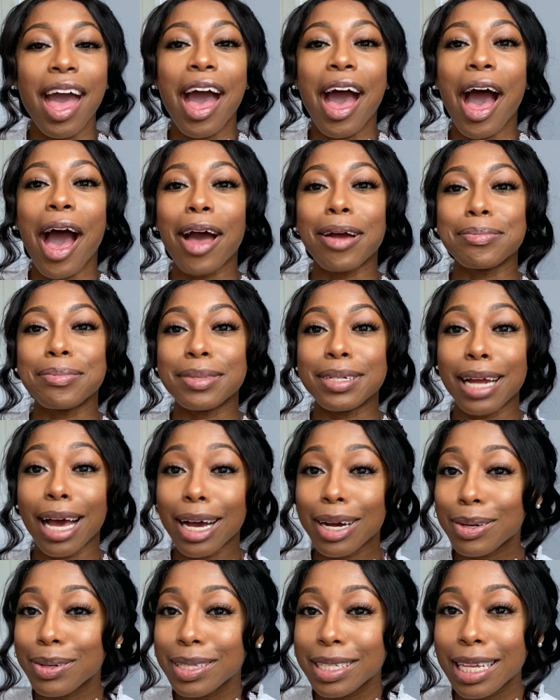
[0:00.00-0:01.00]
I'm
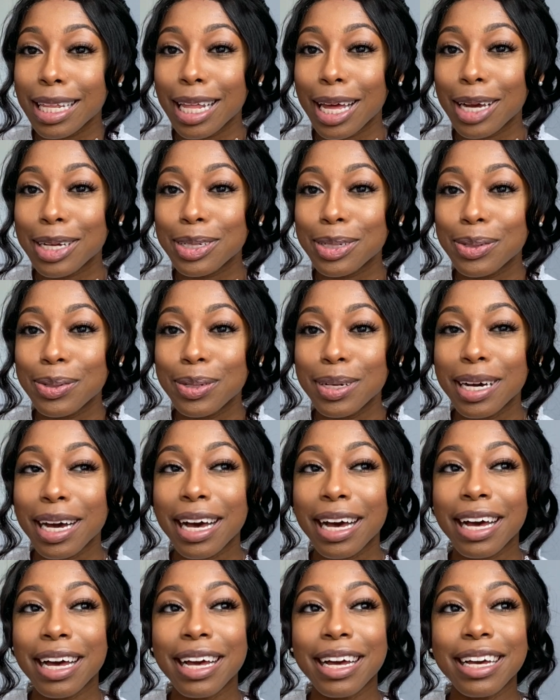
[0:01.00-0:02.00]
not going to lie to you
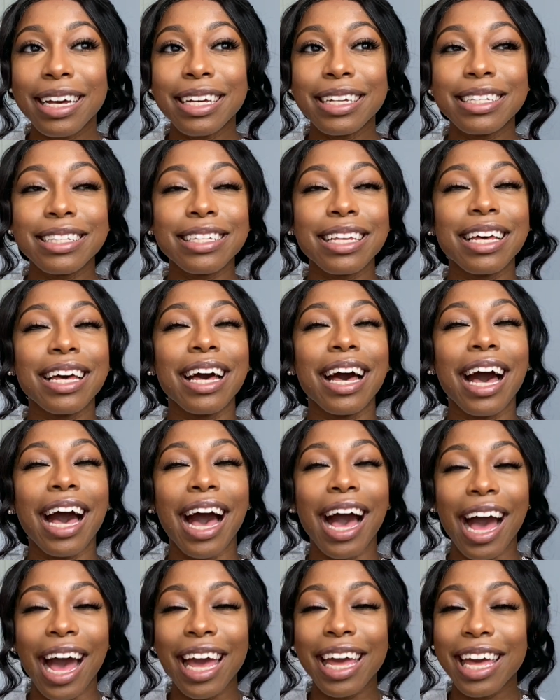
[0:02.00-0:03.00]
guys.
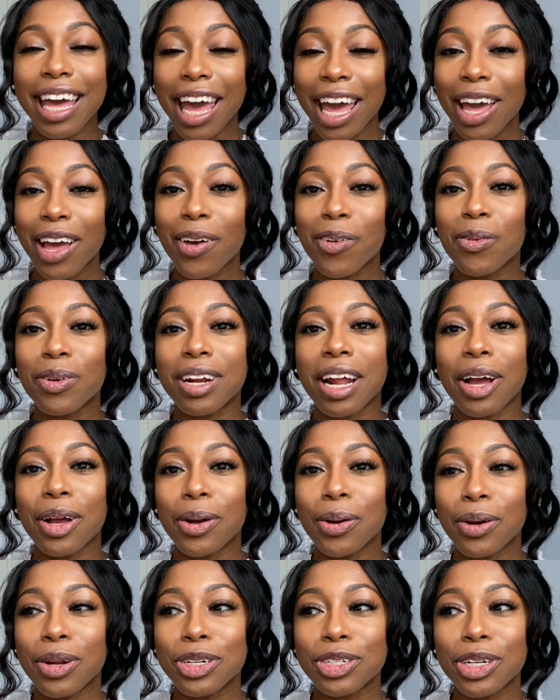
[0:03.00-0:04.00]
I hate when I
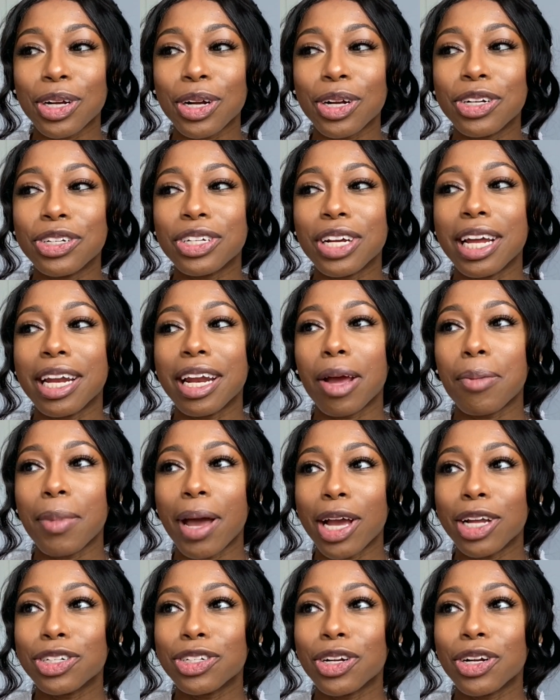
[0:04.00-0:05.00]
go to church and I'm
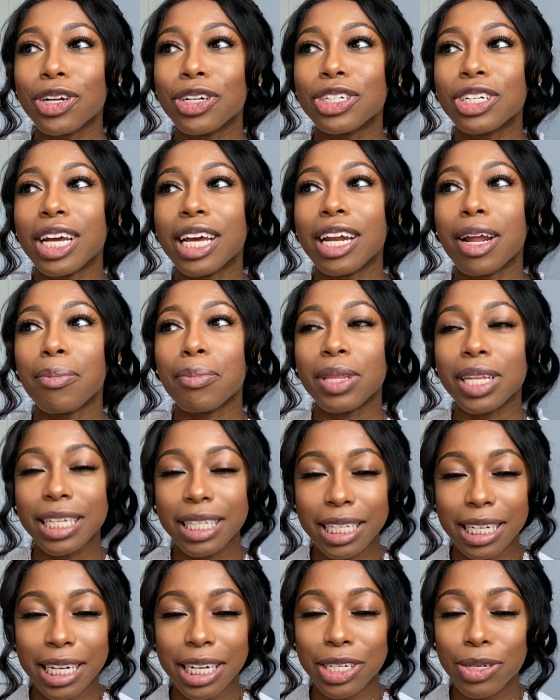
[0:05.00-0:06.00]
at church and I'm
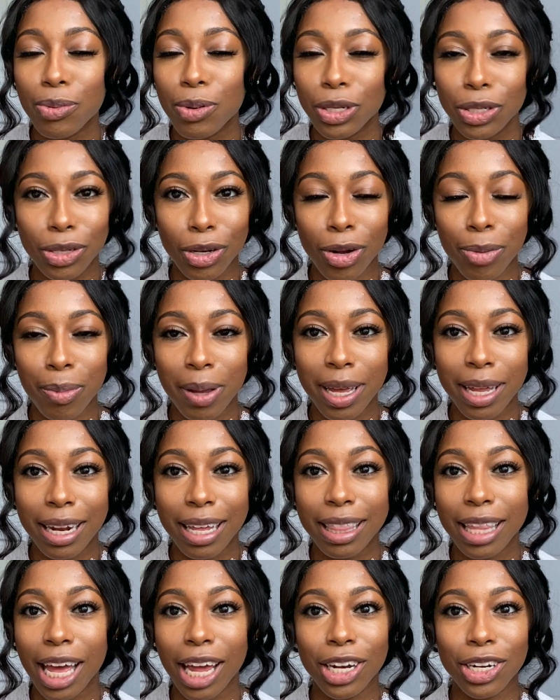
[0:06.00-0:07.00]
listening to a
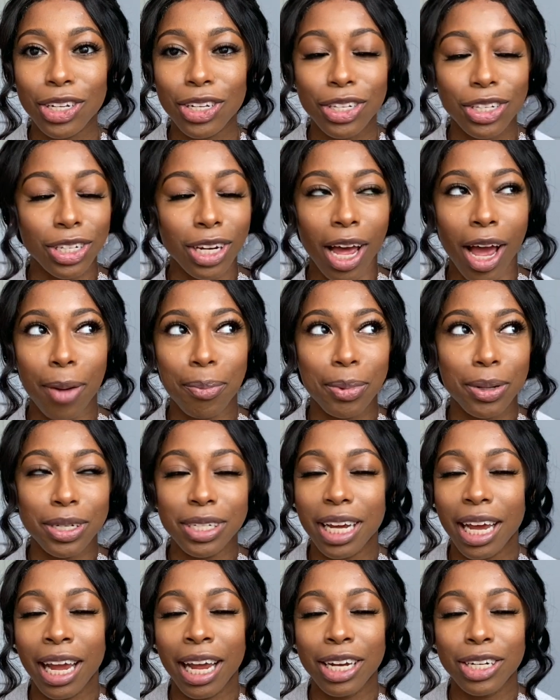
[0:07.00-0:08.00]
sermon that does not
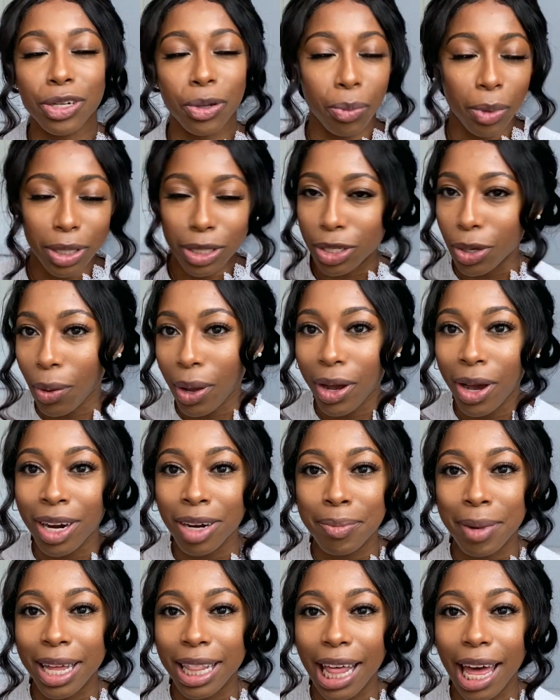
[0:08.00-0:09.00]
pertain to what's going
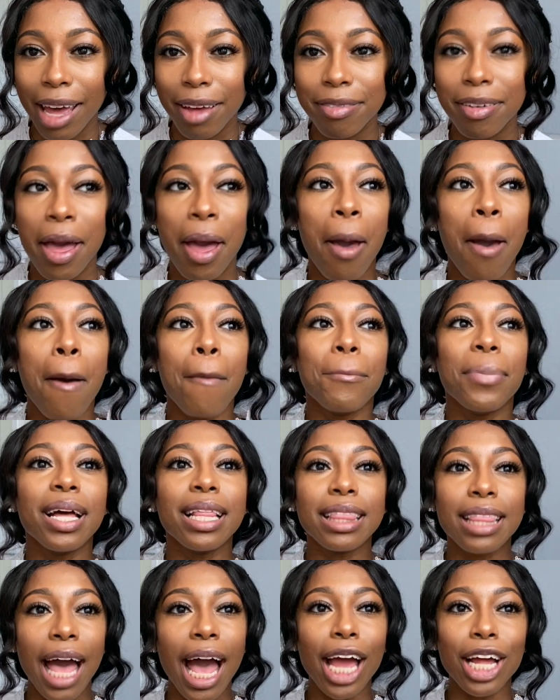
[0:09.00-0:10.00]
on in my life.
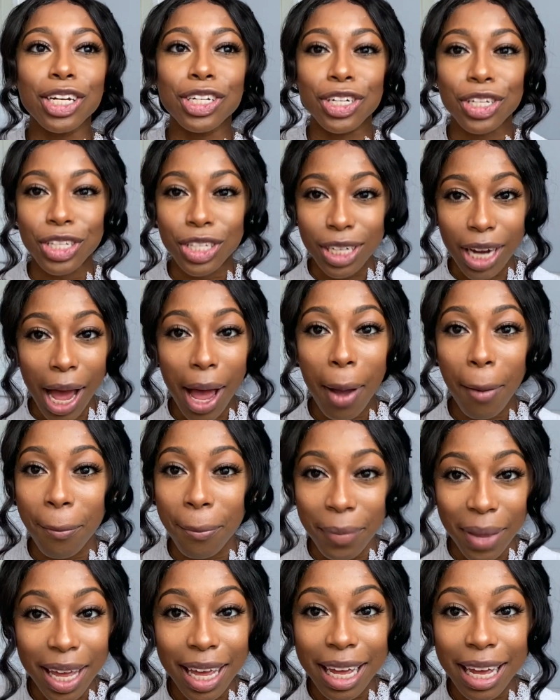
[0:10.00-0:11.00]
But that does not
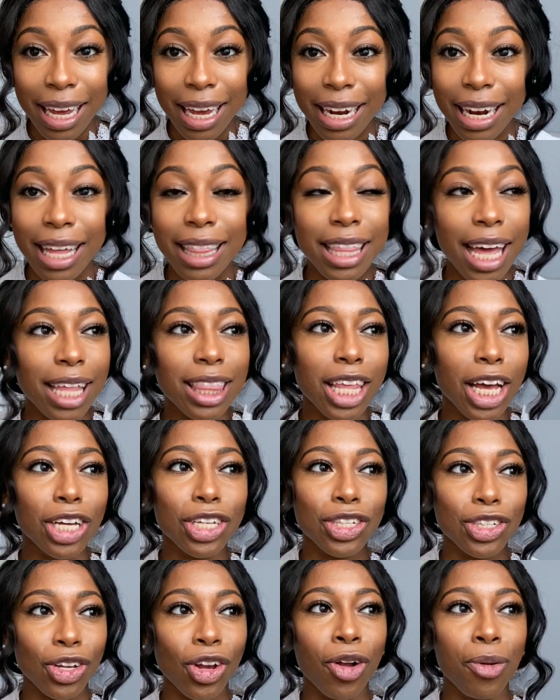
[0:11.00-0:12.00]
mean that
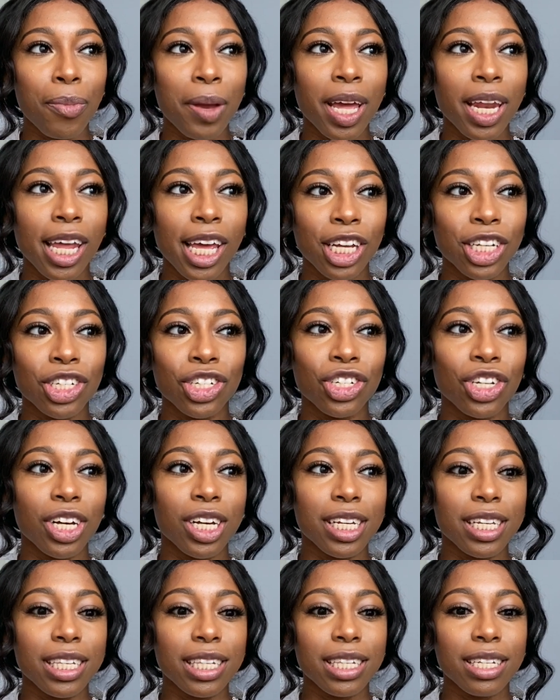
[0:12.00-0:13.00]
that sermon is
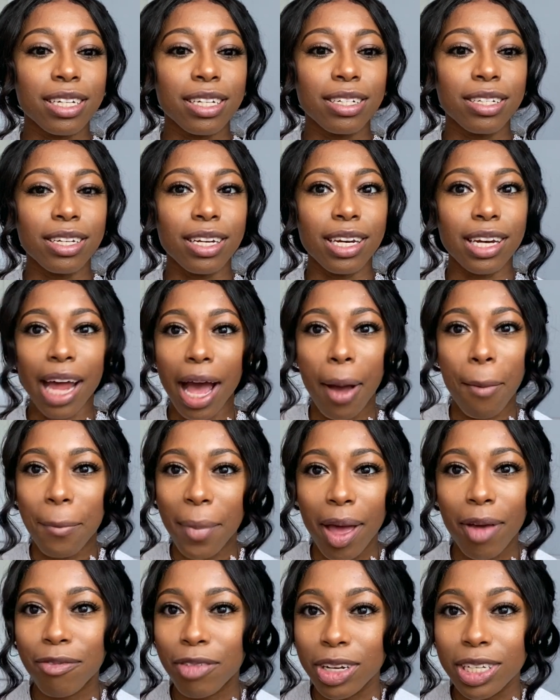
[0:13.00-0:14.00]
just not
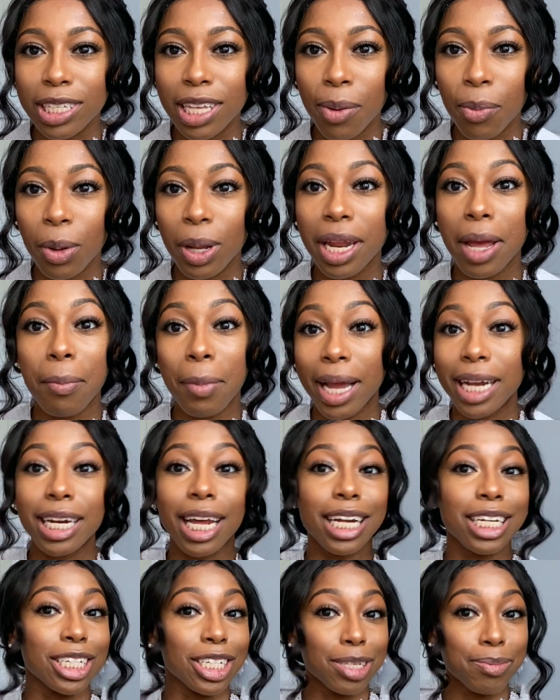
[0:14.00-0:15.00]
meant for someone. It might
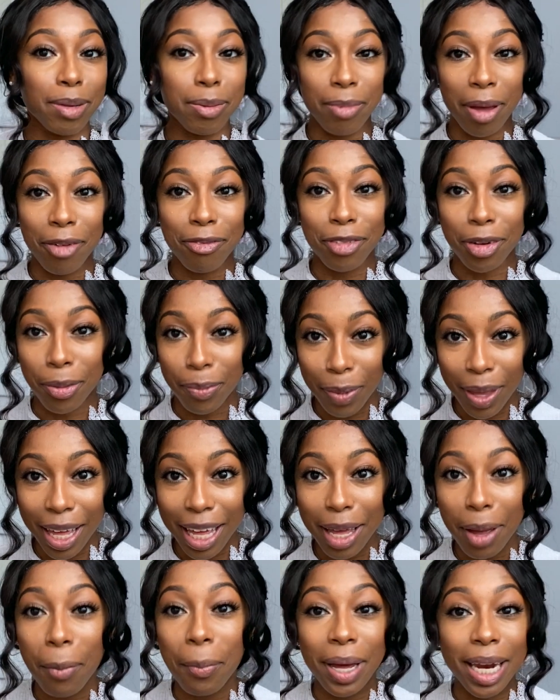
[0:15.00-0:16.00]
not just be meant for
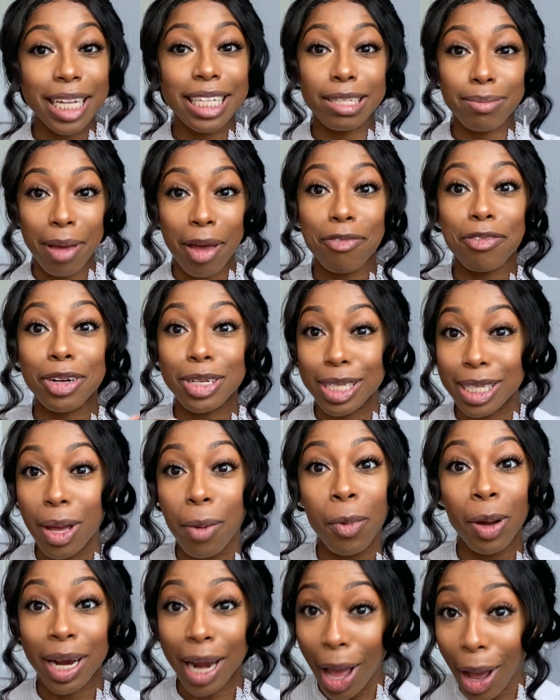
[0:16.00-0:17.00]
me, but it's meant for
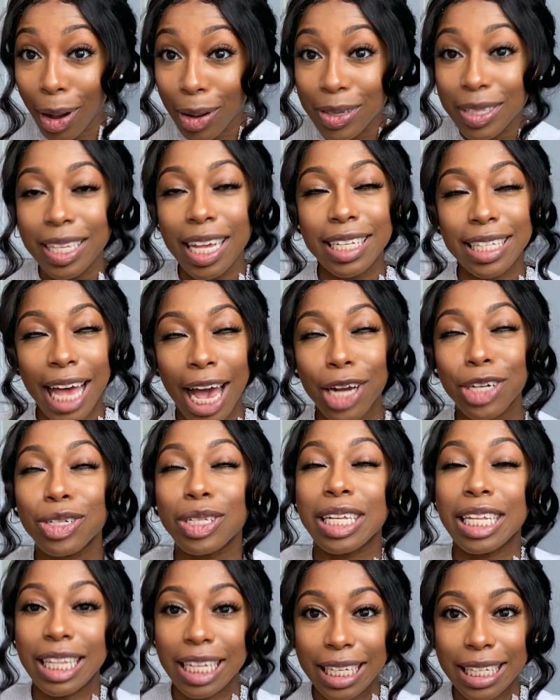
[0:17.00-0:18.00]
someone else that's
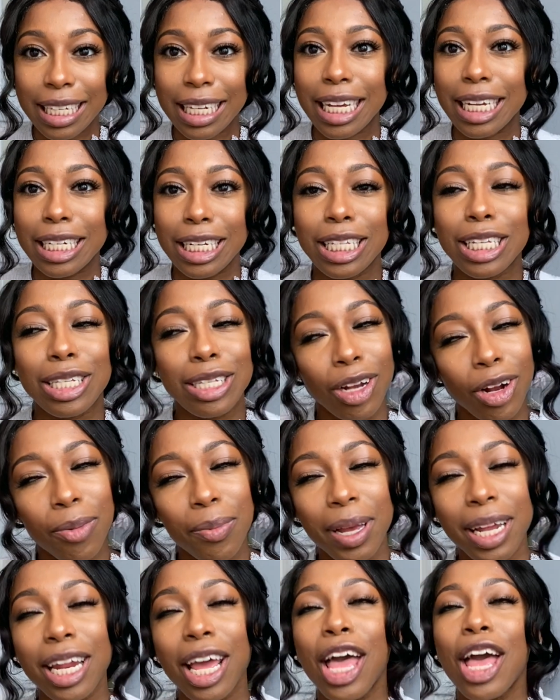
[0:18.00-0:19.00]
actually listening to the
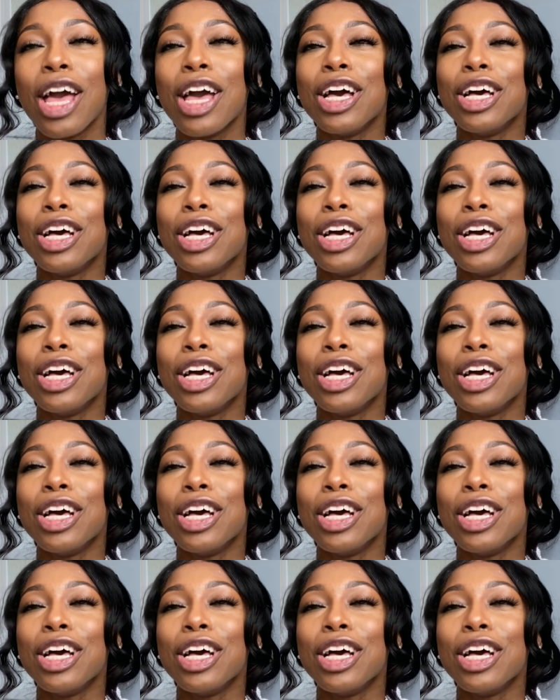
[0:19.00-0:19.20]
sermon.